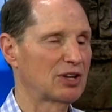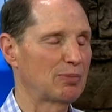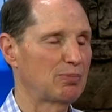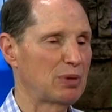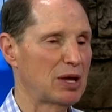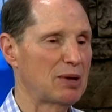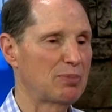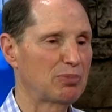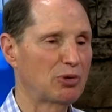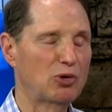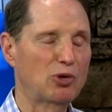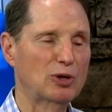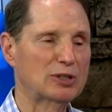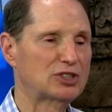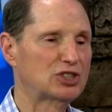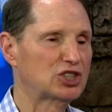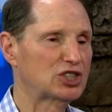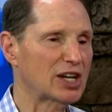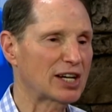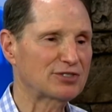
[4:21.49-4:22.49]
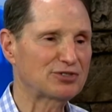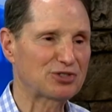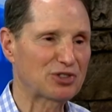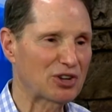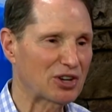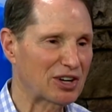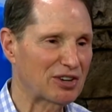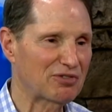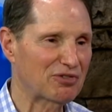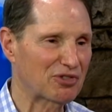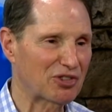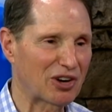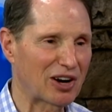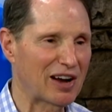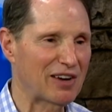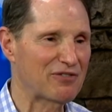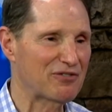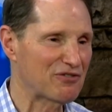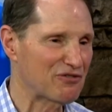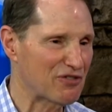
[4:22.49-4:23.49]
to people who are just looking for
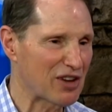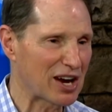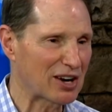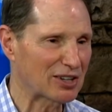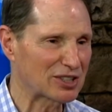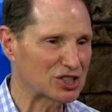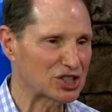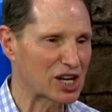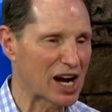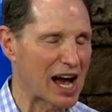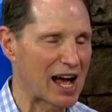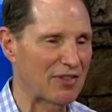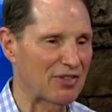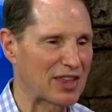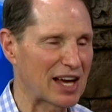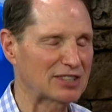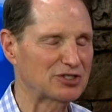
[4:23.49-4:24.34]
a fair shot?